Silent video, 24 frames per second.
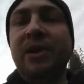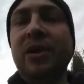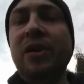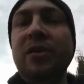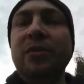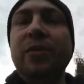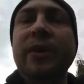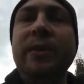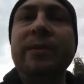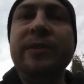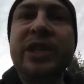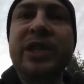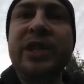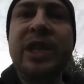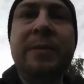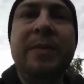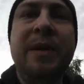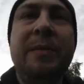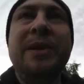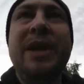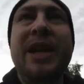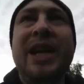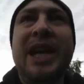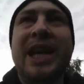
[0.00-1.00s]
Earthworm Jim, I
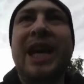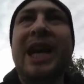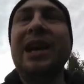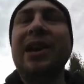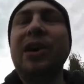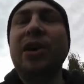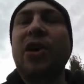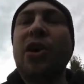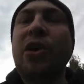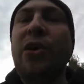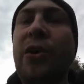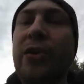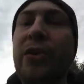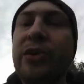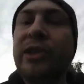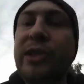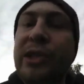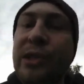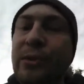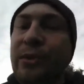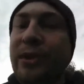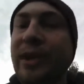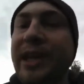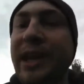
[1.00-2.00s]
mean, it had a
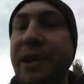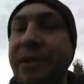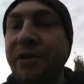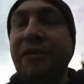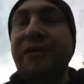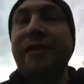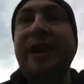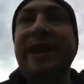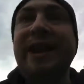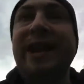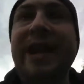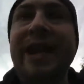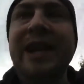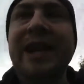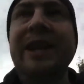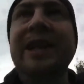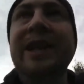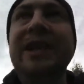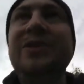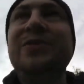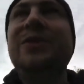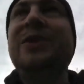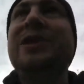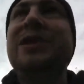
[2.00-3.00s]
cartoon and everything.
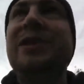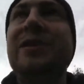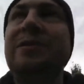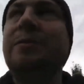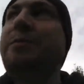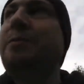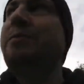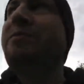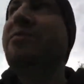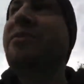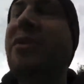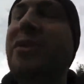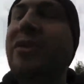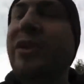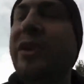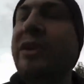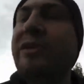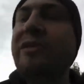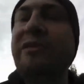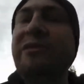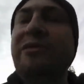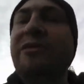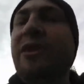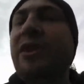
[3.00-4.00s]
This was a
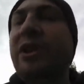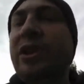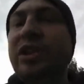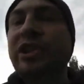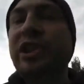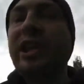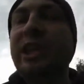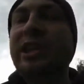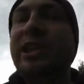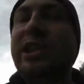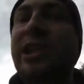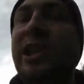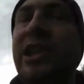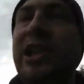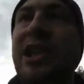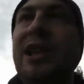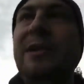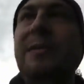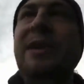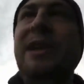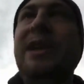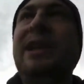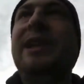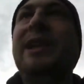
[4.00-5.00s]
brilliant franchise, do you know what I
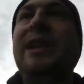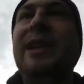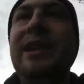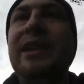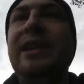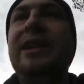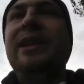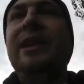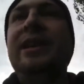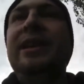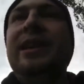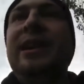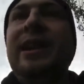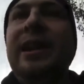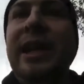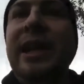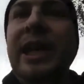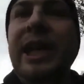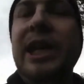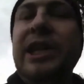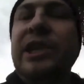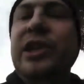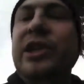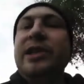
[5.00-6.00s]
mean? And then
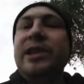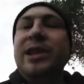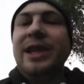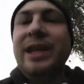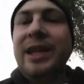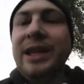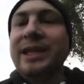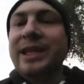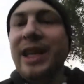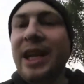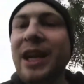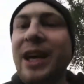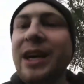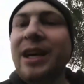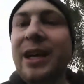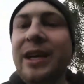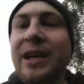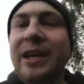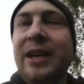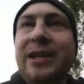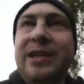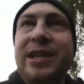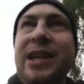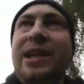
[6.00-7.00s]
it kind of died.
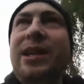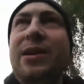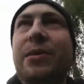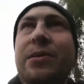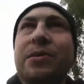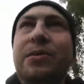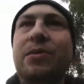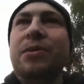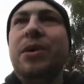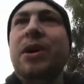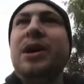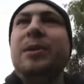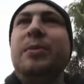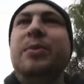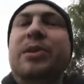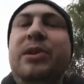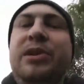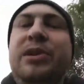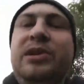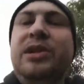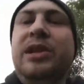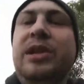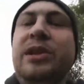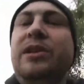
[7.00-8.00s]
It's like, what
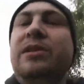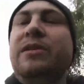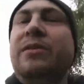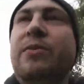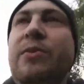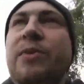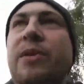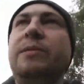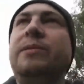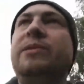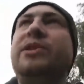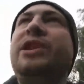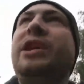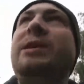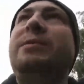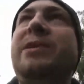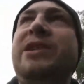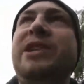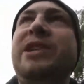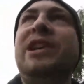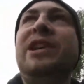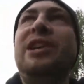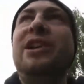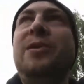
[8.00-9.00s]
happened to Earthworm Jim? Do
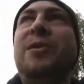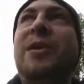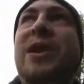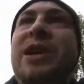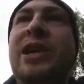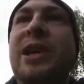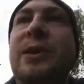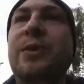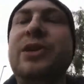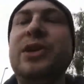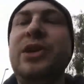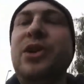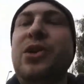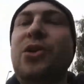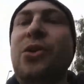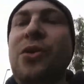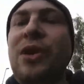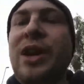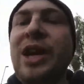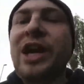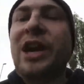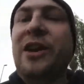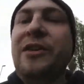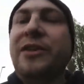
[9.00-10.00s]
you know what I mean? He was a cool
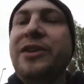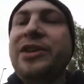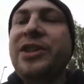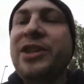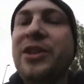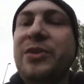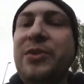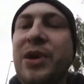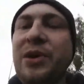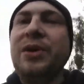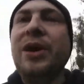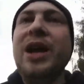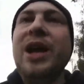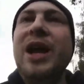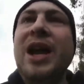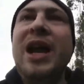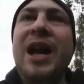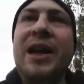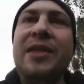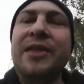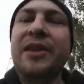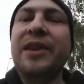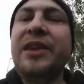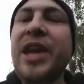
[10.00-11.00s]
character as well,
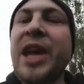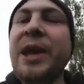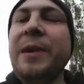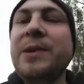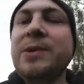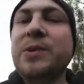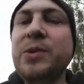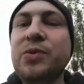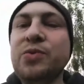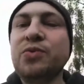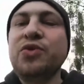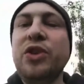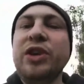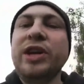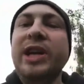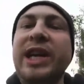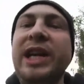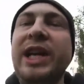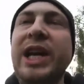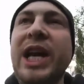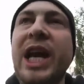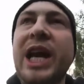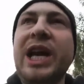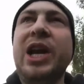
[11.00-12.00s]
and the games was
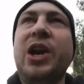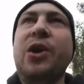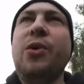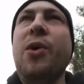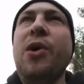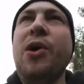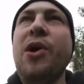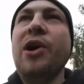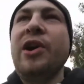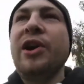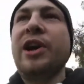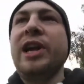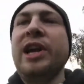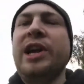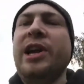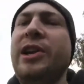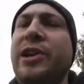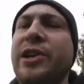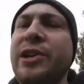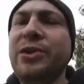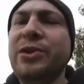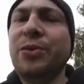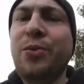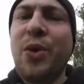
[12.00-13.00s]
really like quirky and
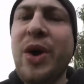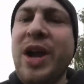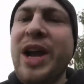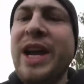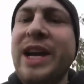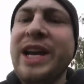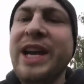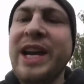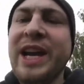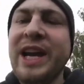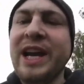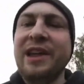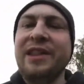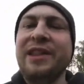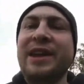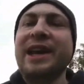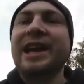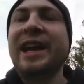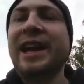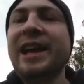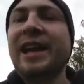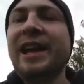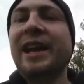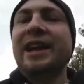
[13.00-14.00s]
just weird and out
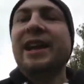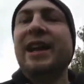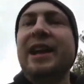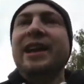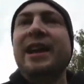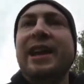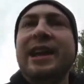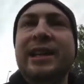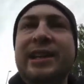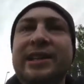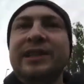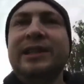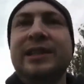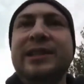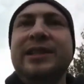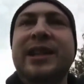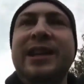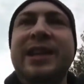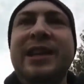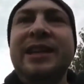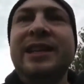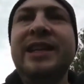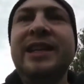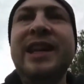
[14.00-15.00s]
there. And
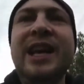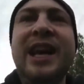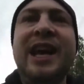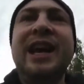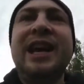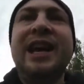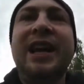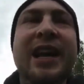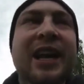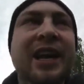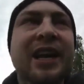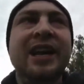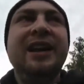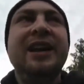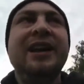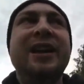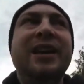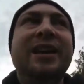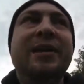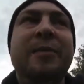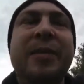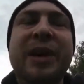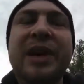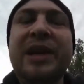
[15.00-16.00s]
yeah,
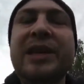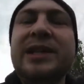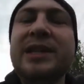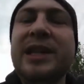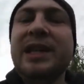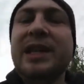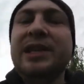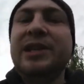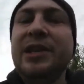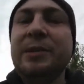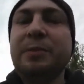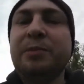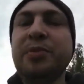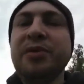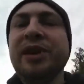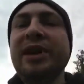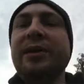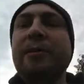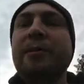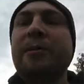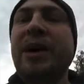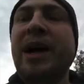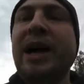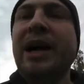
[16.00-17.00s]
basically just
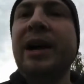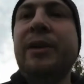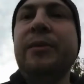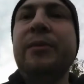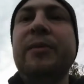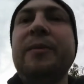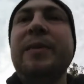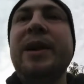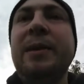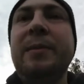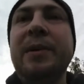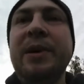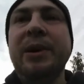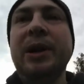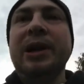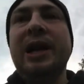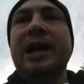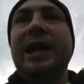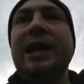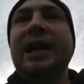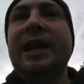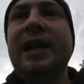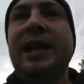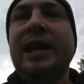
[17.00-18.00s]
bringing back maybe
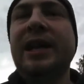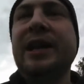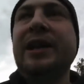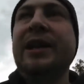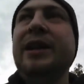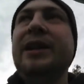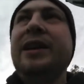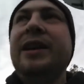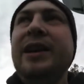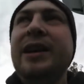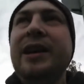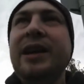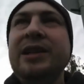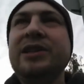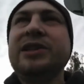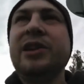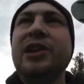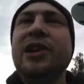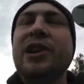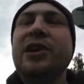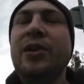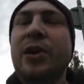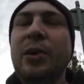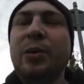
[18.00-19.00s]
like, I don't
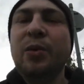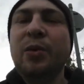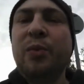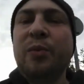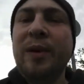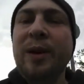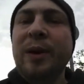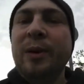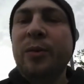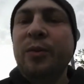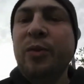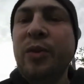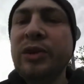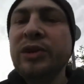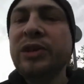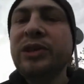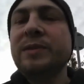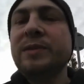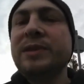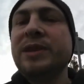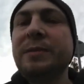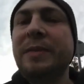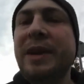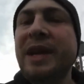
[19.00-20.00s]
know, I wouldn't want
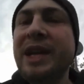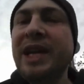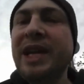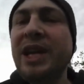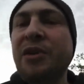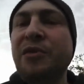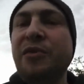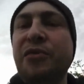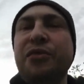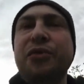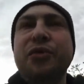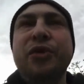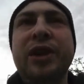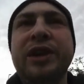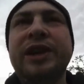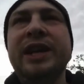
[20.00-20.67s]
them to make it 3D.